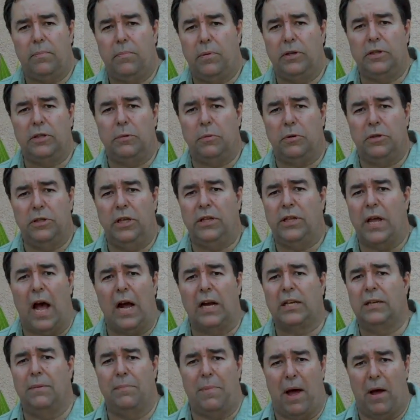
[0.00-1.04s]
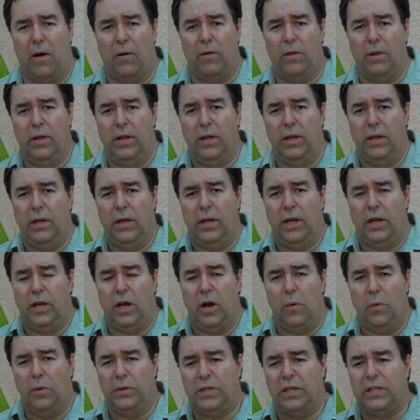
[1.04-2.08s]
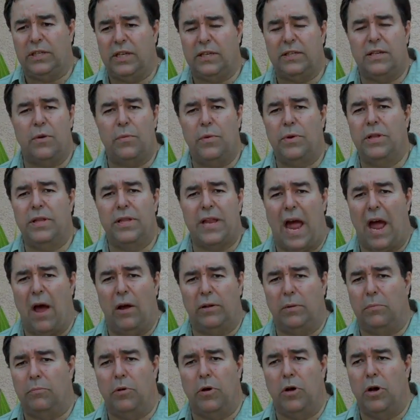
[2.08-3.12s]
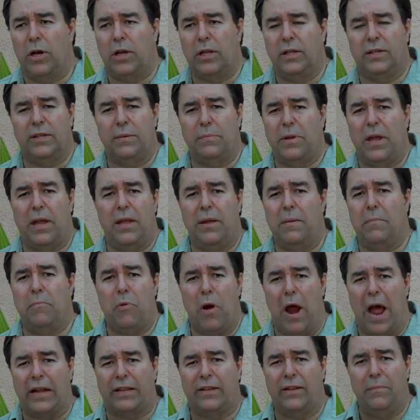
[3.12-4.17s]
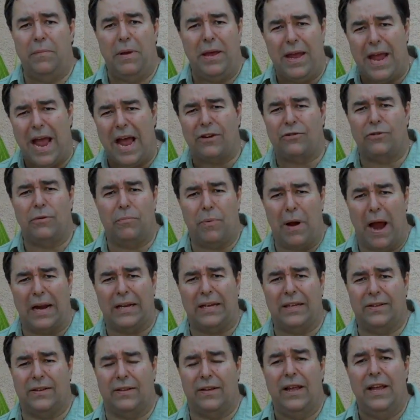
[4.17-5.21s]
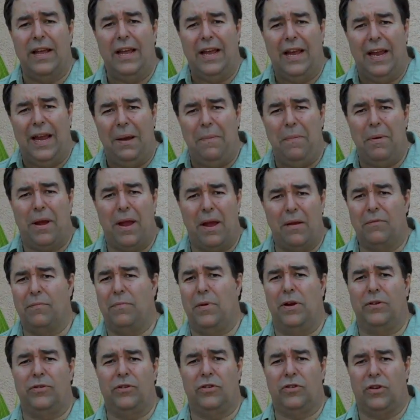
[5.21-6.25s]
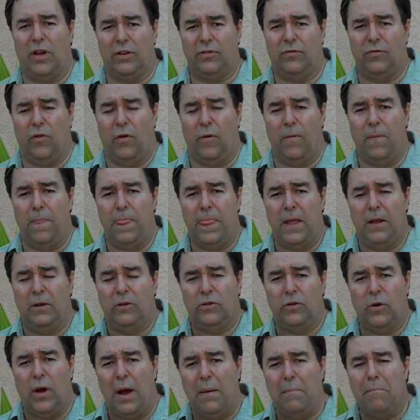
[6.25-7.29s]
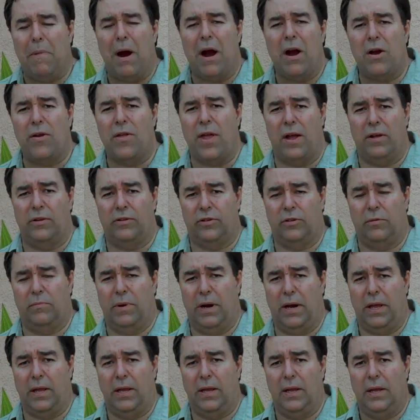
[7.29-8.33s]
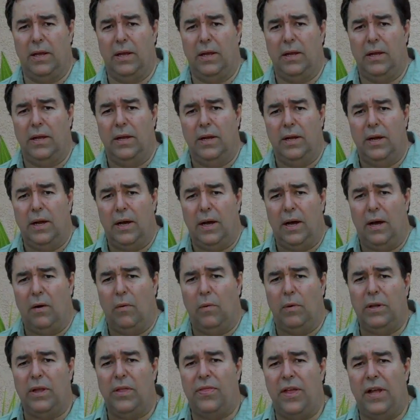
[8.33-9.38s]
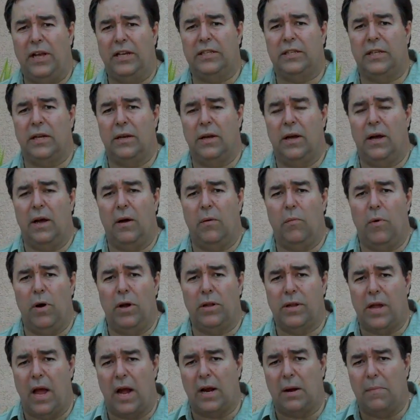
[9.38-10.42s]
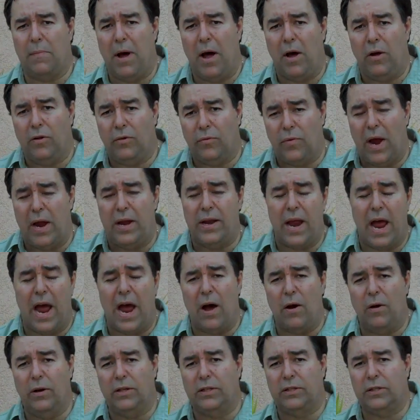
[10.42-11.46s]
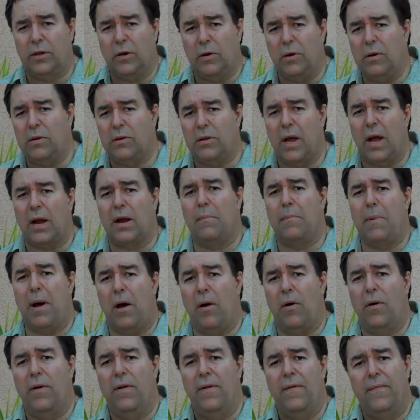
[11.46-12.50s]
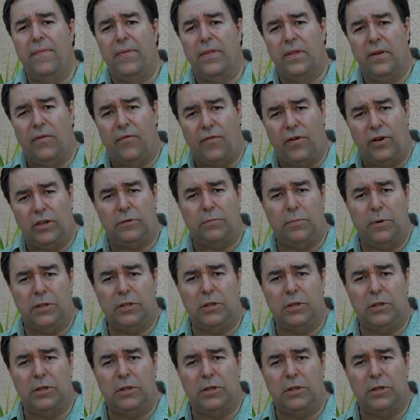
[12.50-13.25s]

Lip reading: principles he talks about. You know, which is just not written down in the book and something he didn't practice. I mean, he actually practiced it, and he became very successful. So I admire that in somebody. One of the things that I want to talk about right now is going to talk about the first